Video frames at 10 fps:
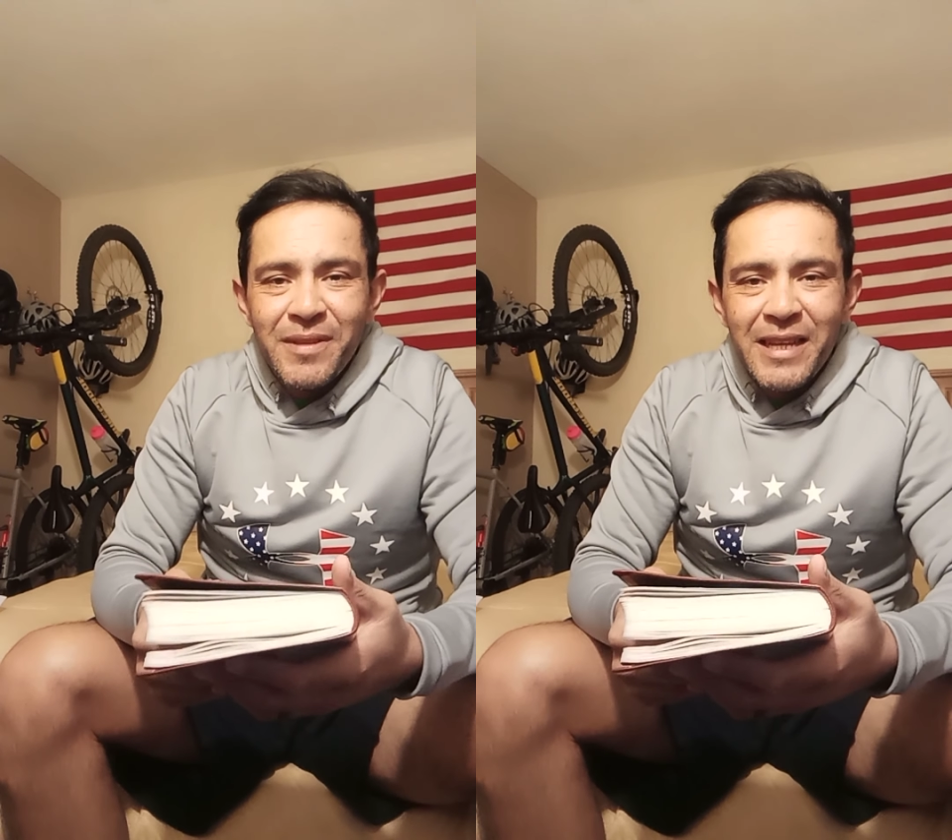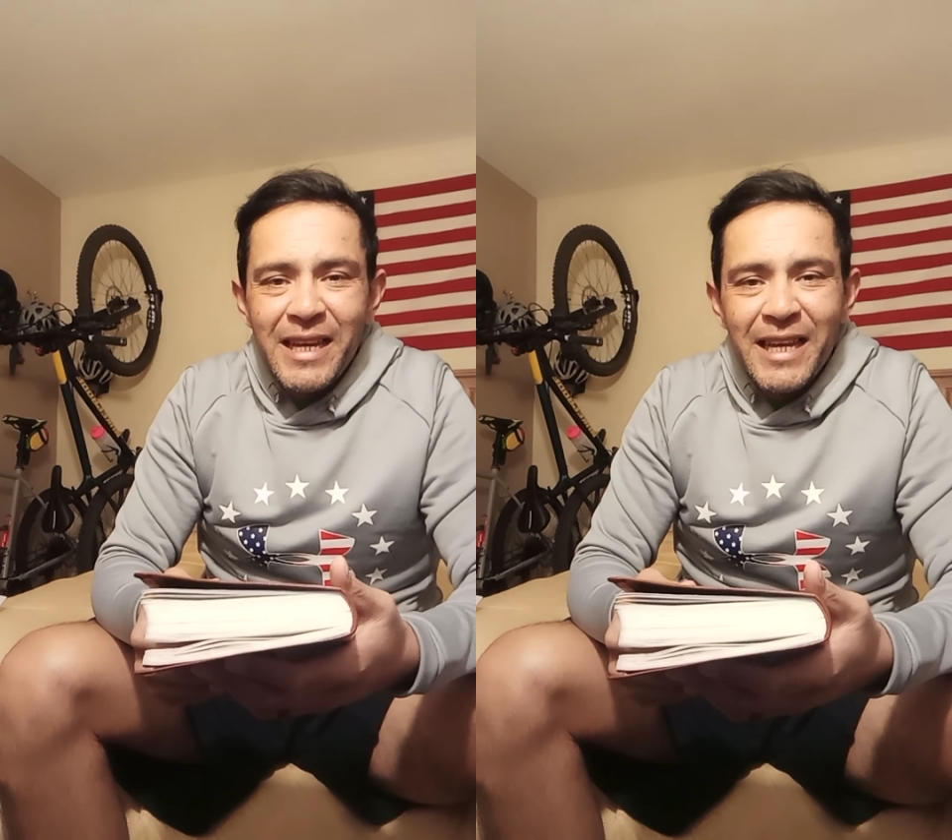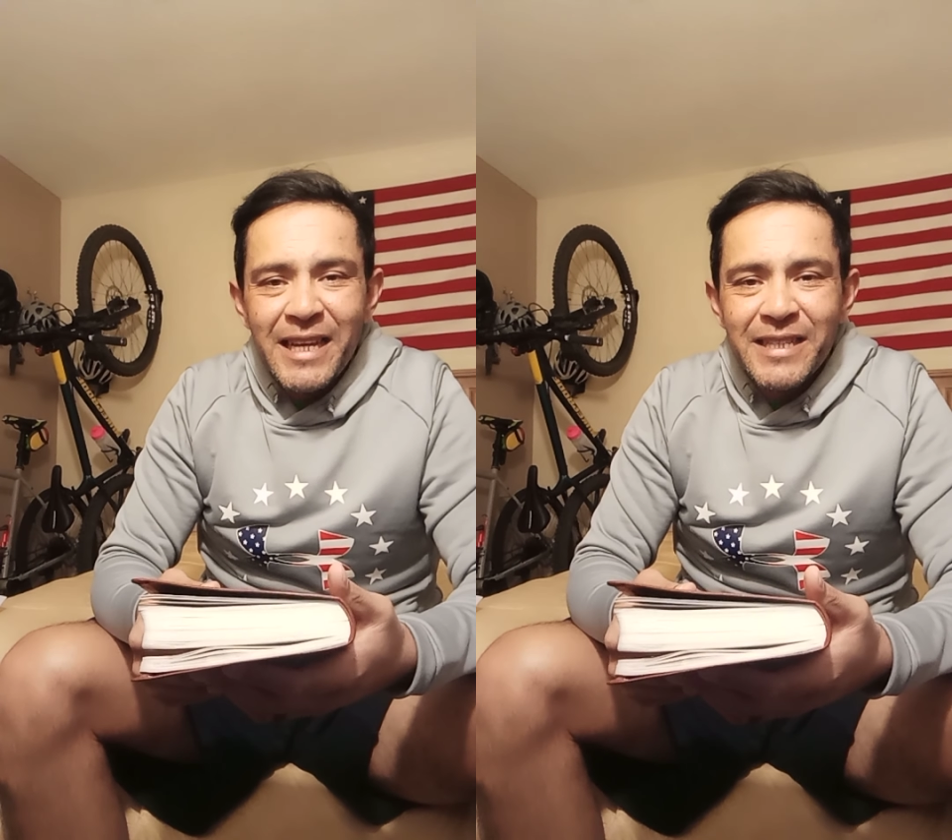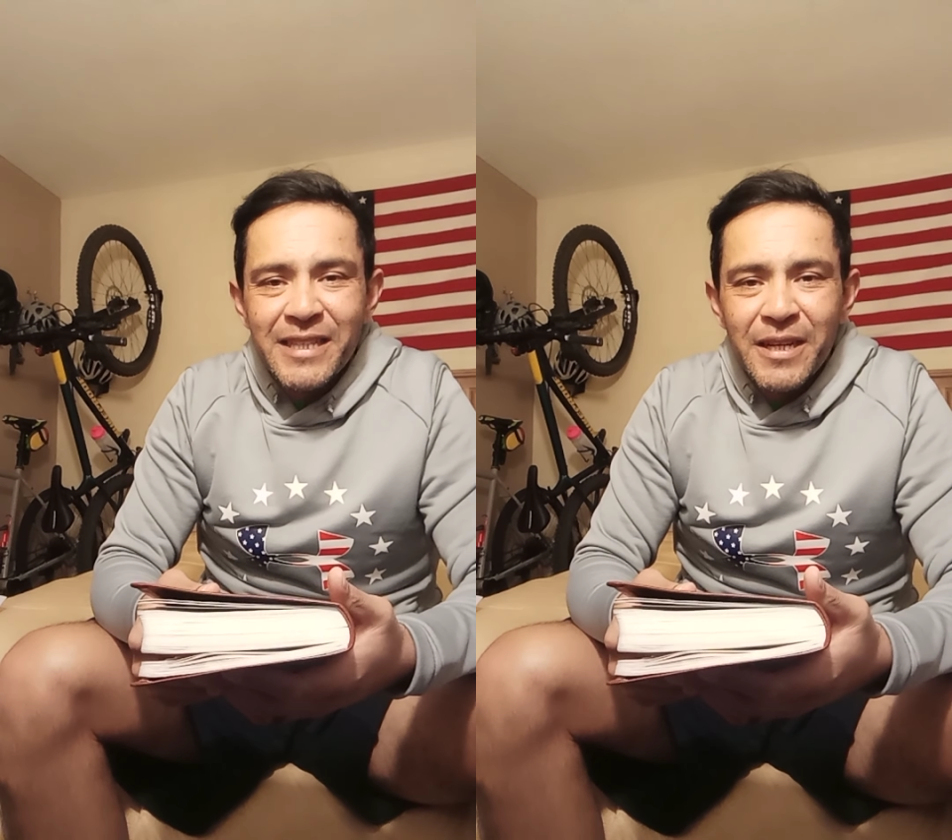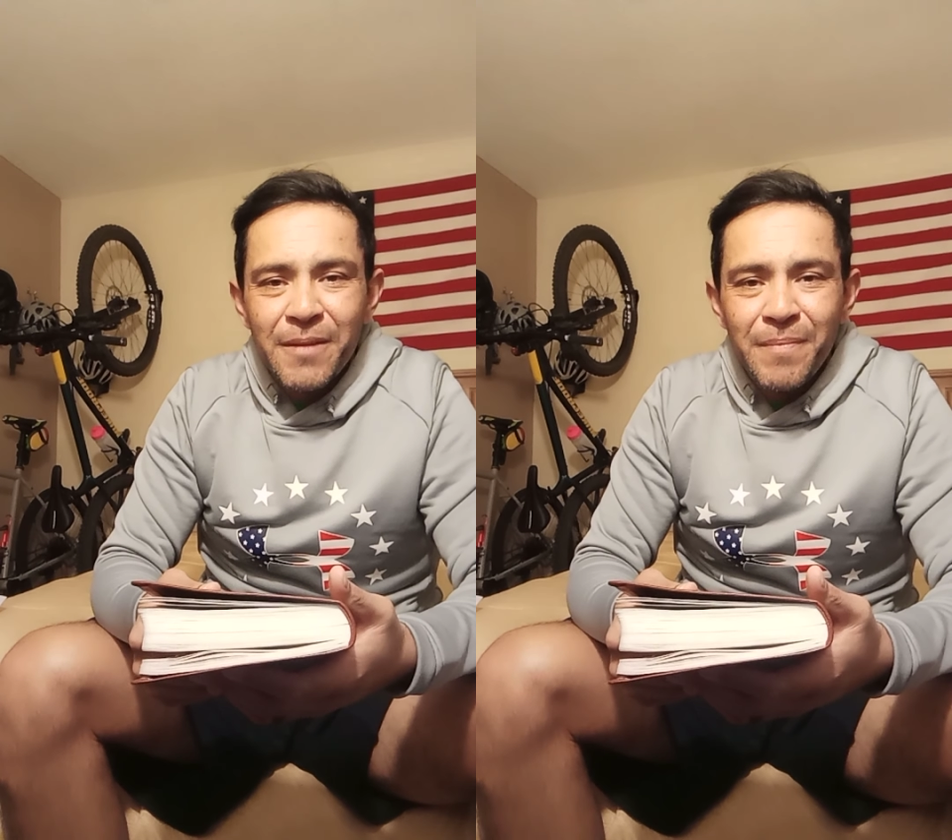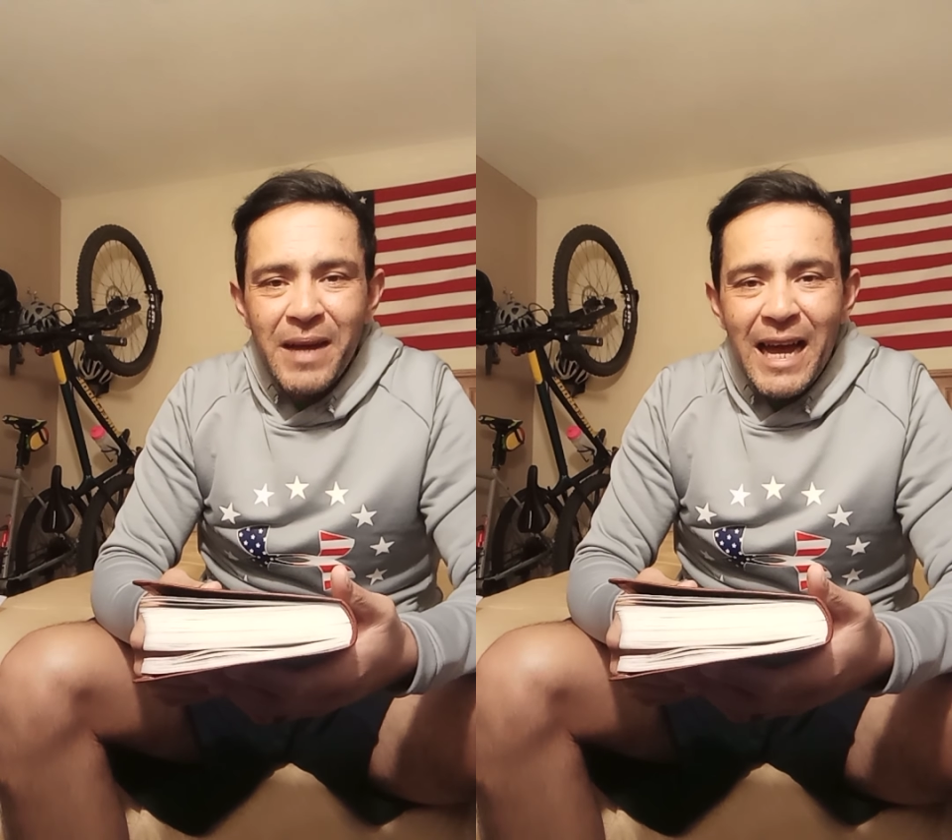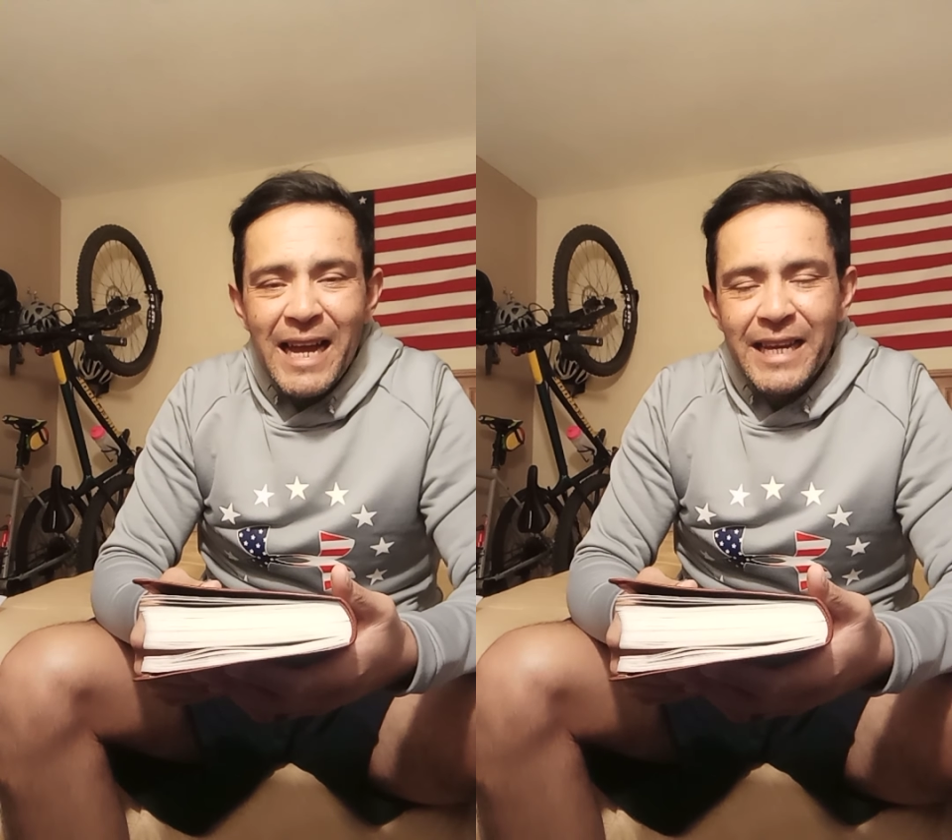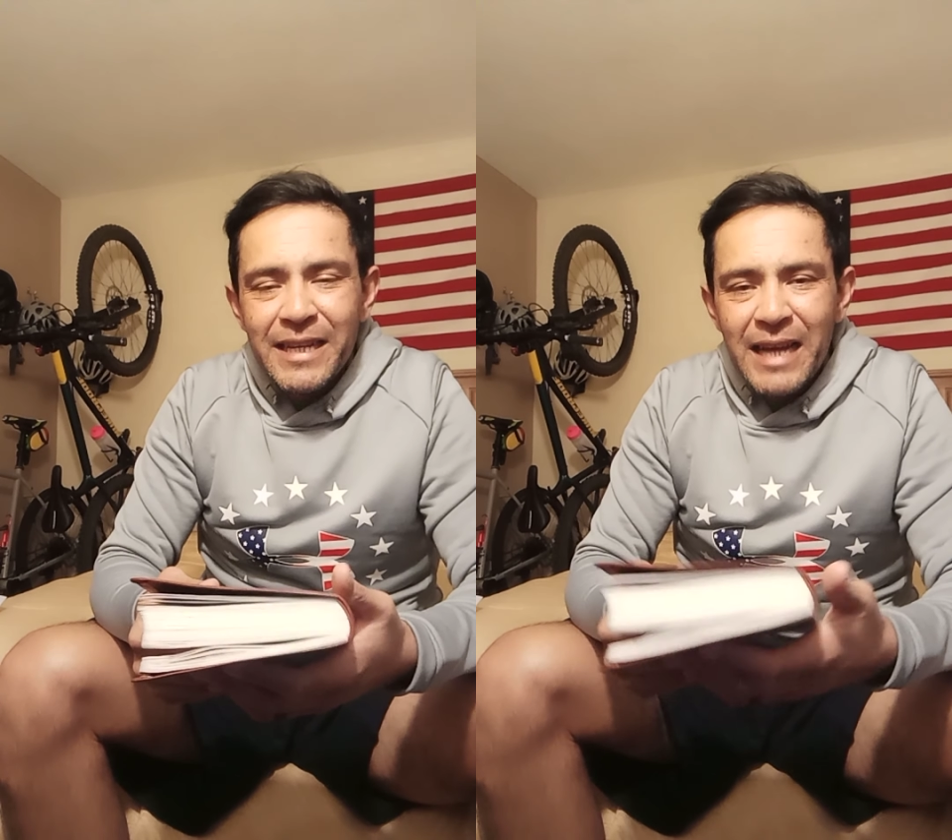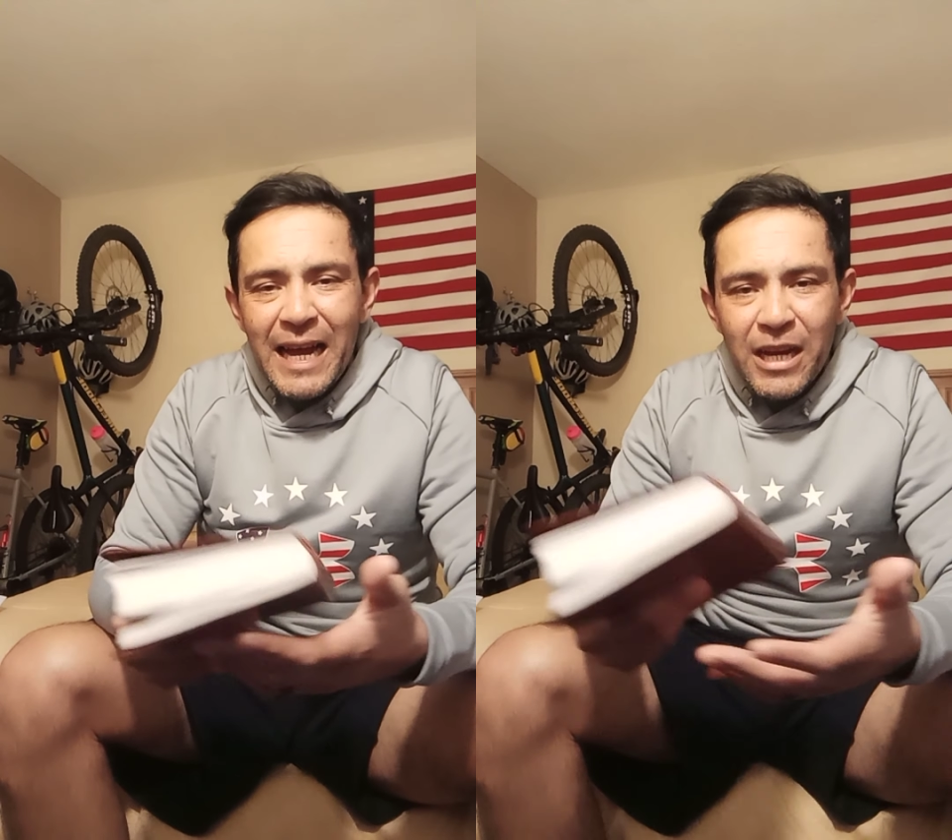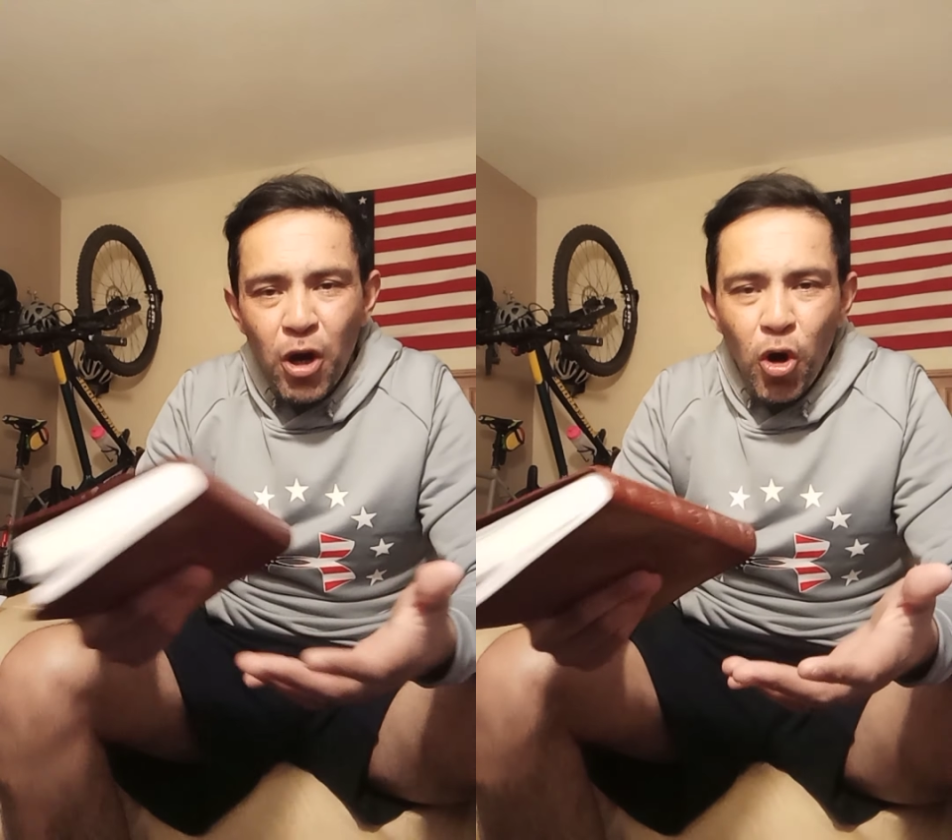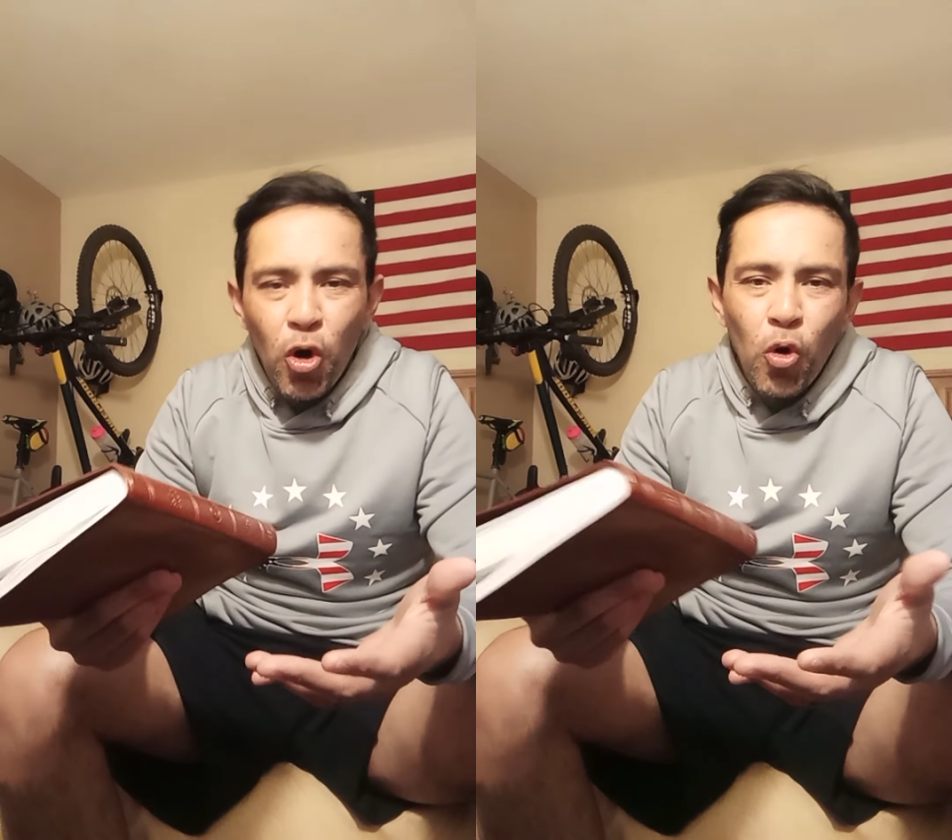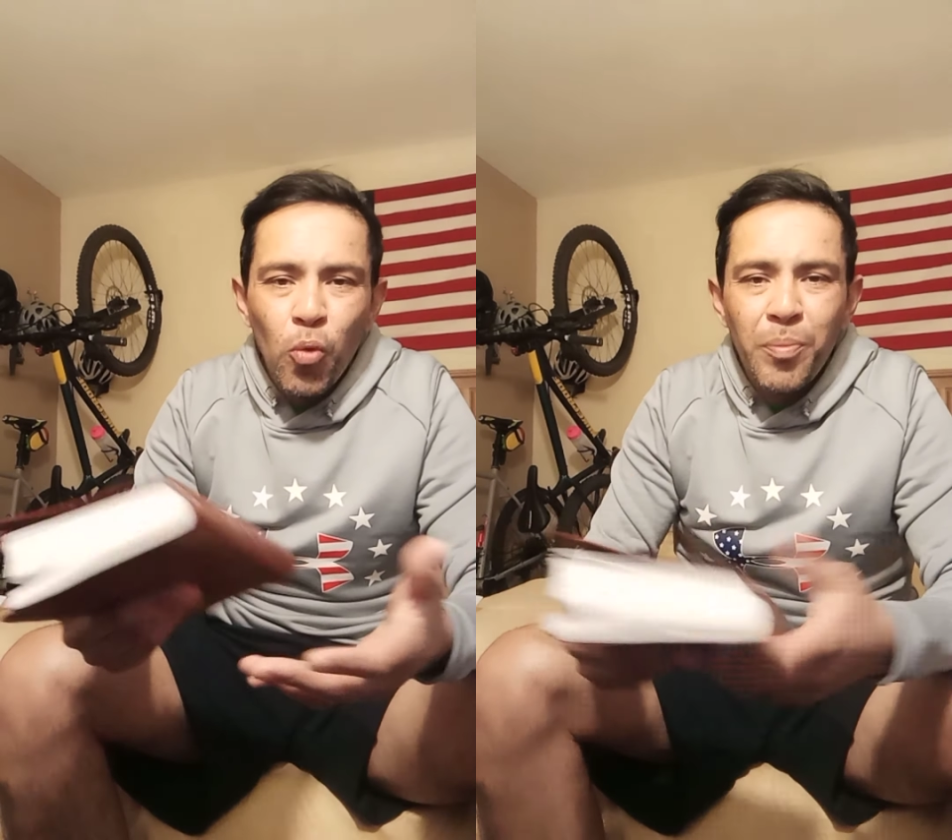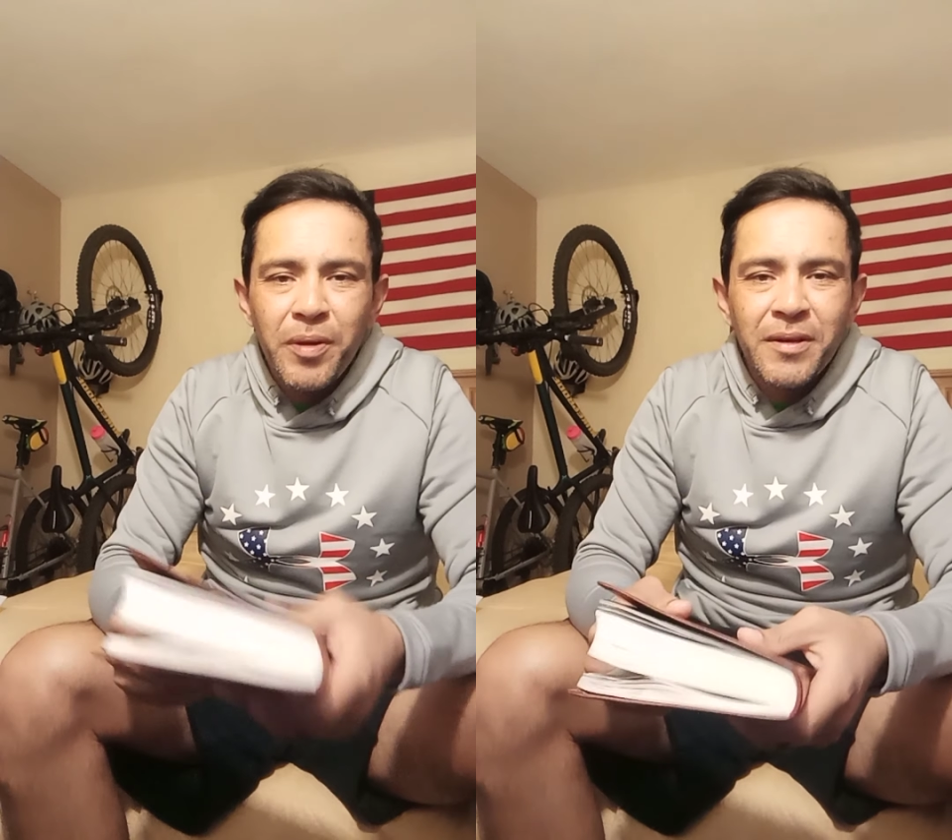and um, i i hope